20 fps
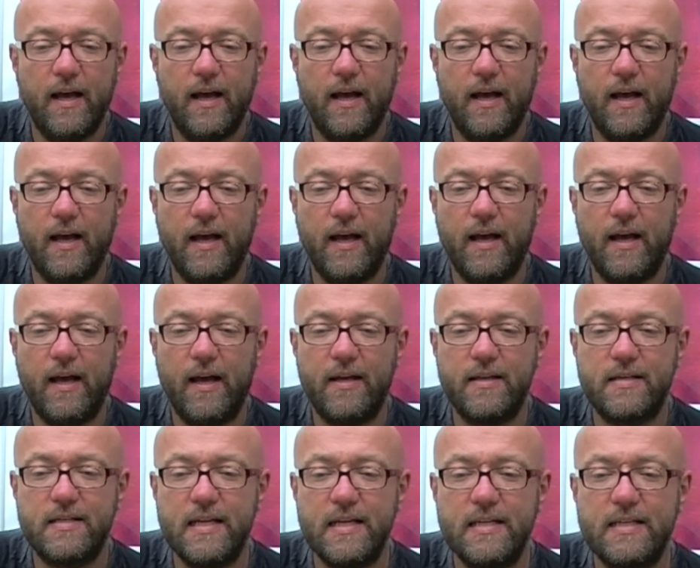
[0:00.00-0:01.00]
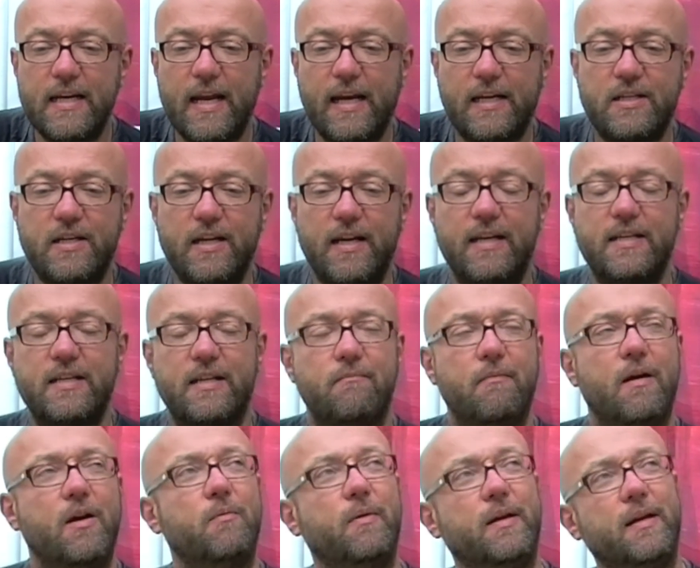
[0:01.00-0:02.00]
Sinister Dexter is at the
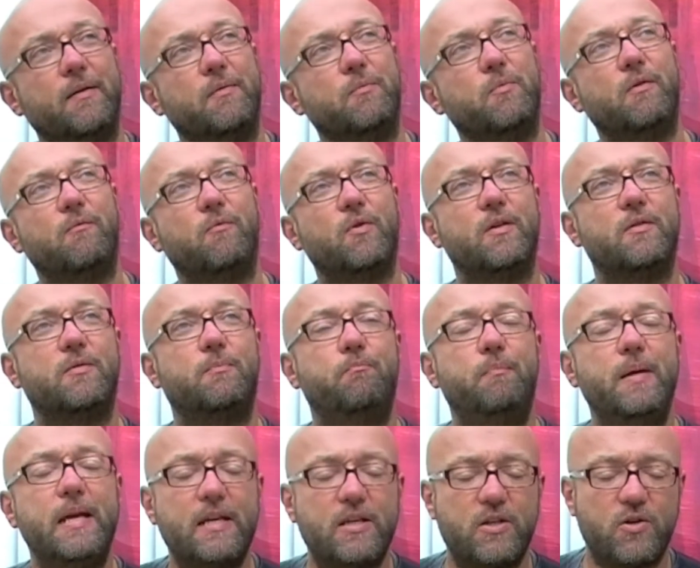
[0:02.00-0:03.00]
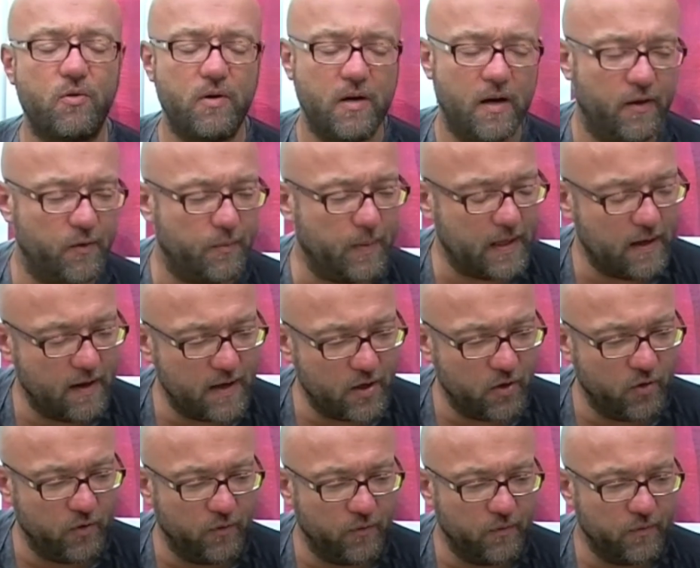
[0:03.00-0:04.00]
moment, with its big storyline that's been going
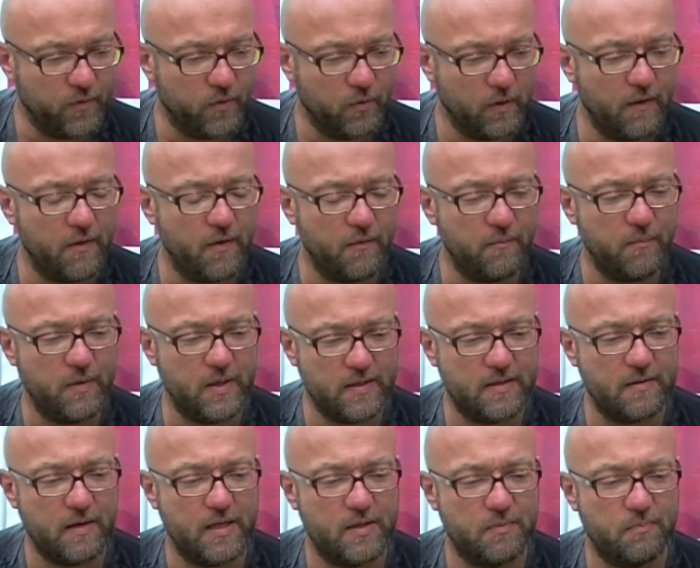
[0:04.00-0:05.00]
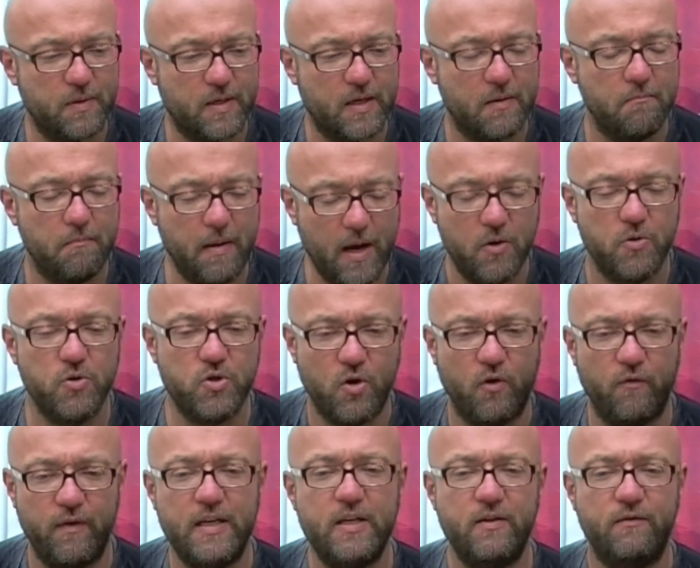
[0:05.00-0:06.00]
on, although it's composed
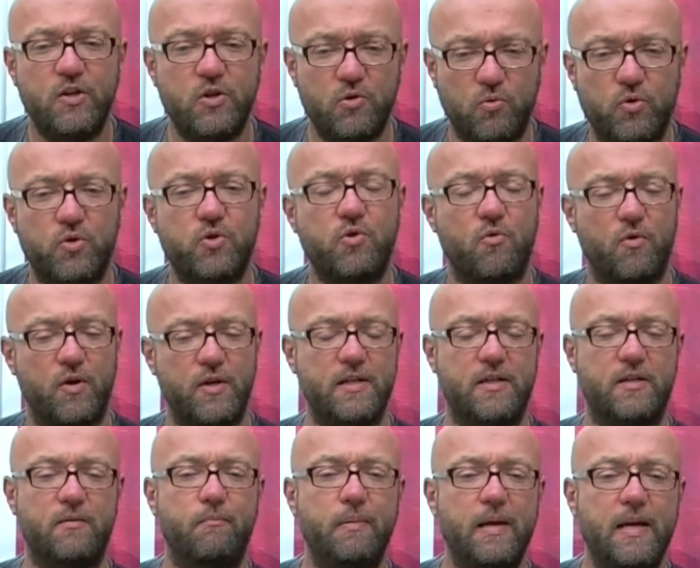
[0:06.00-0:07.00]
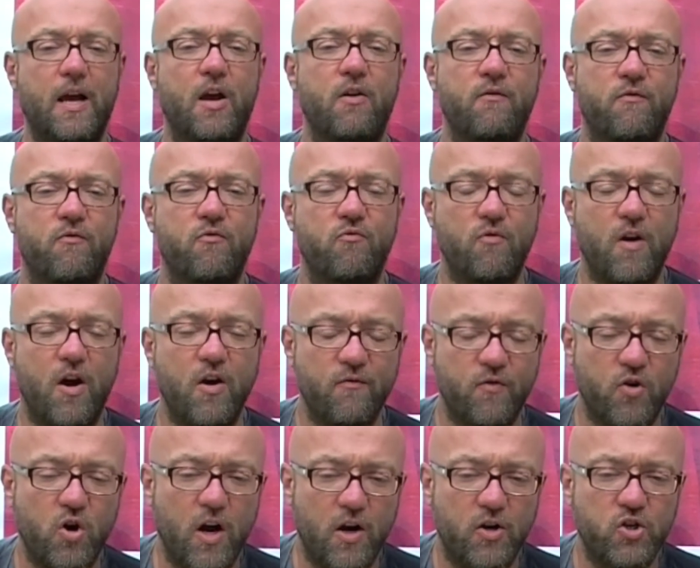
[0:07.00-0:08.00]
of individual stories, it's a big
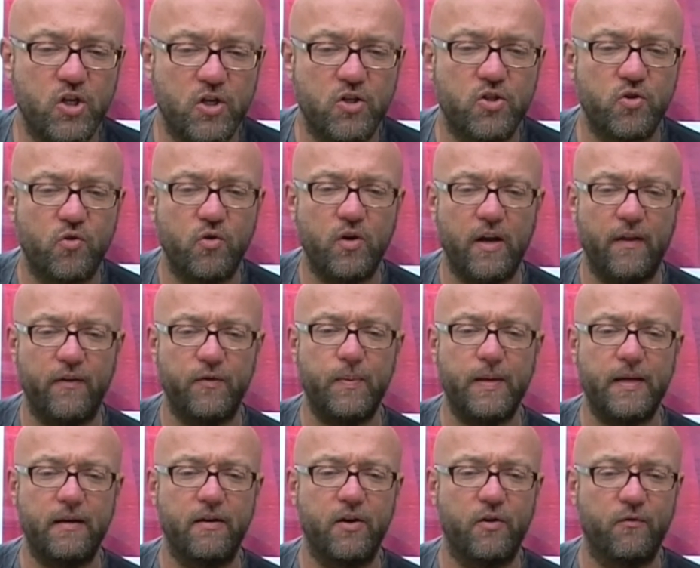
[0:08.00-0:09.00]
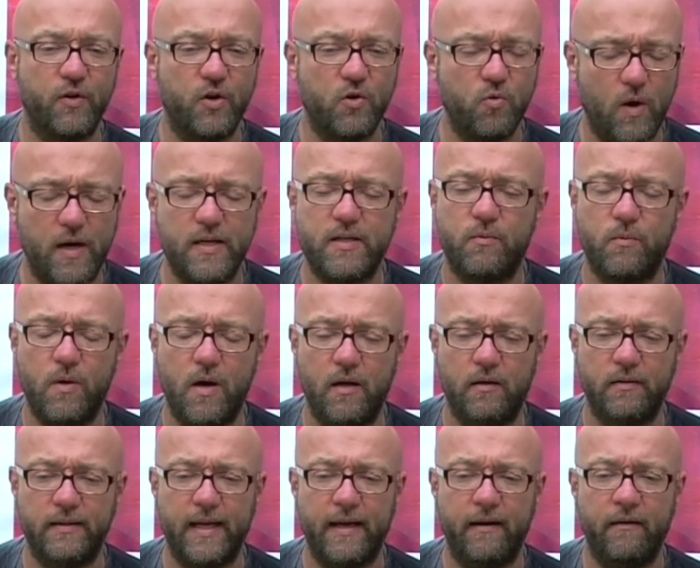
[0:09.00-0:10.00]
overarching storyline that's been going on for quite a
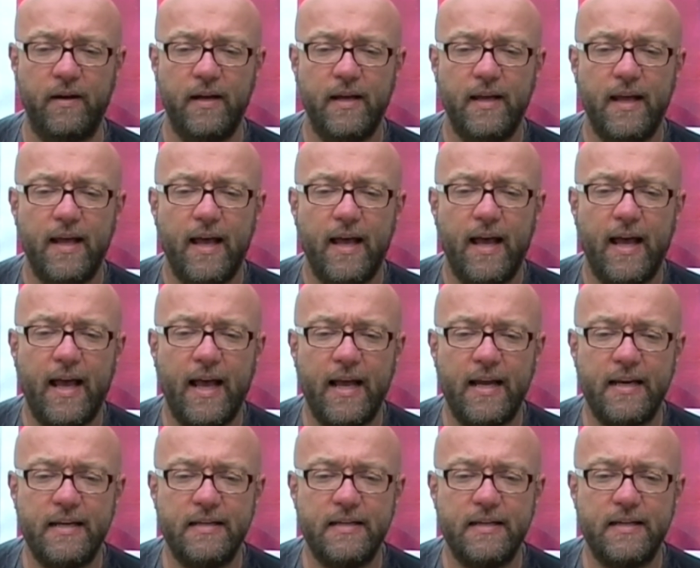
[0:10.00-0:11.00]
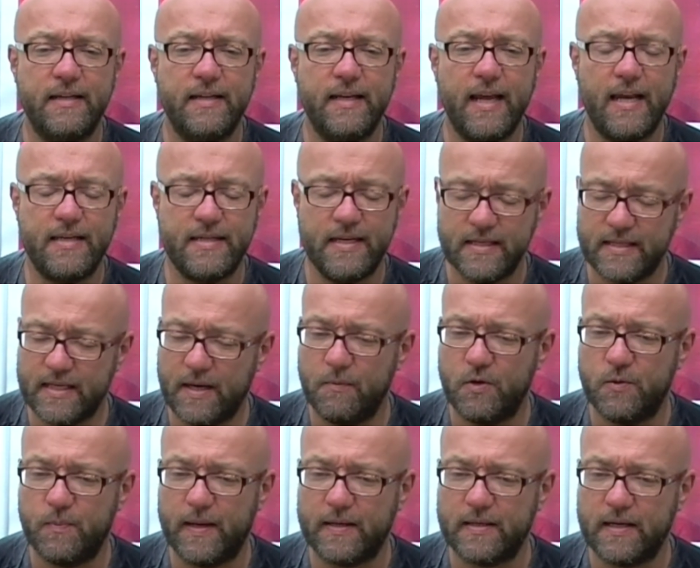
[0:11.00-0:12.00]
while now. And yes, in some
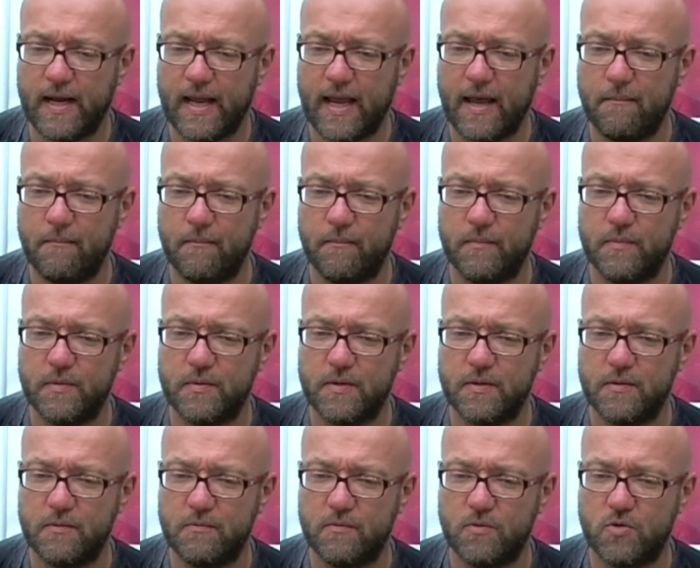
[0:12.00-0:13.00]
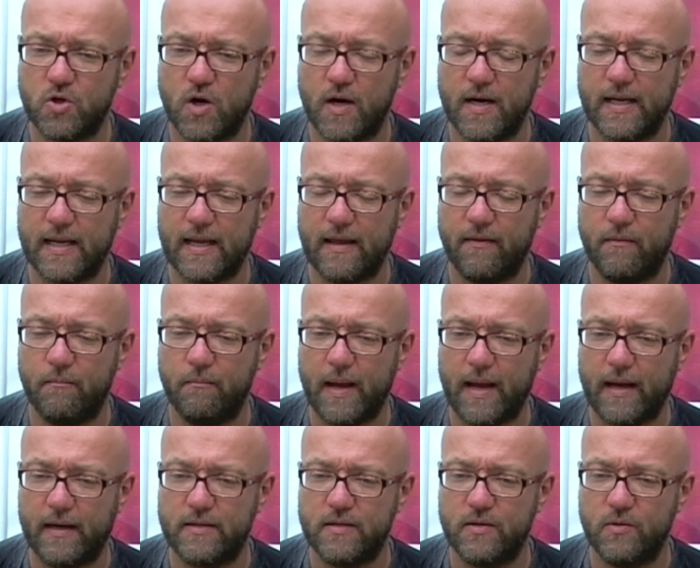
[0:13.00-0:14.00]
respects I am trying to get them
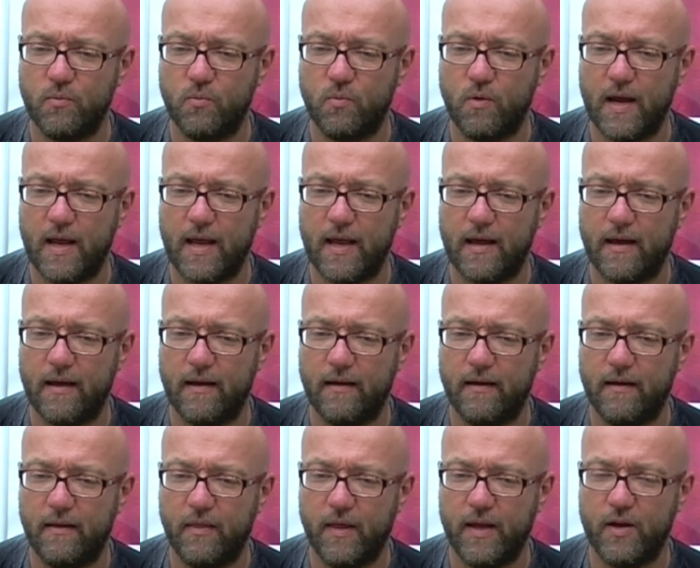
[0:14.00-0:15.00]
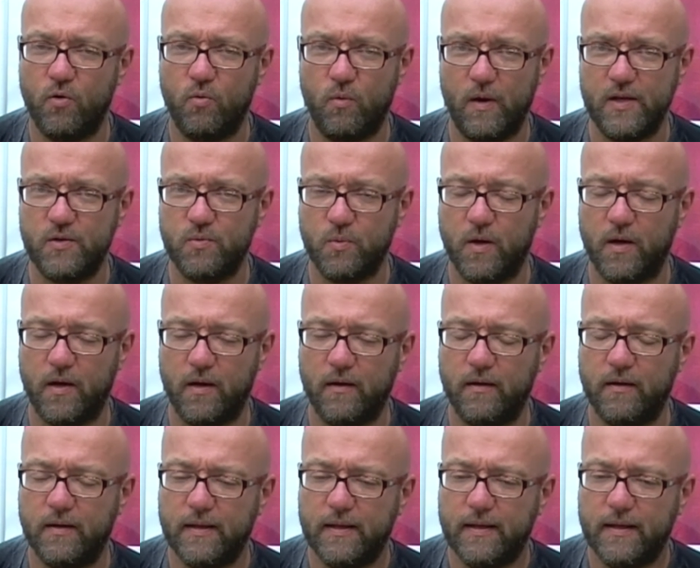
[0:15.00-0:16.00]
back to where they always
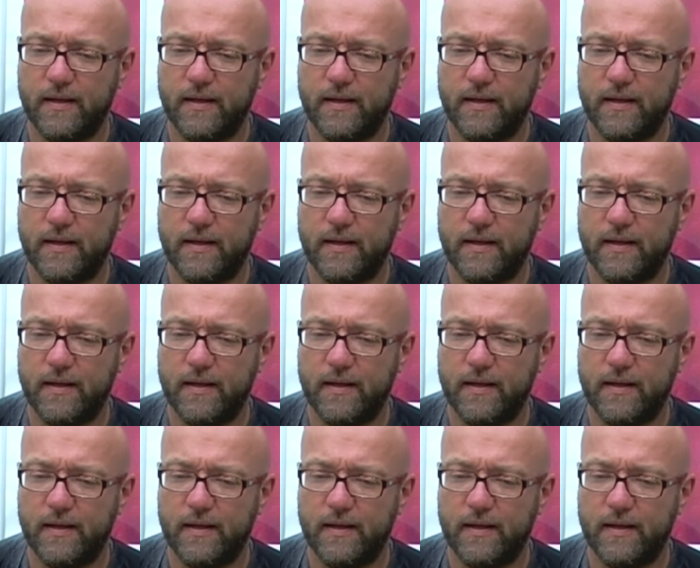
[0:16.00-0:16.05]
were.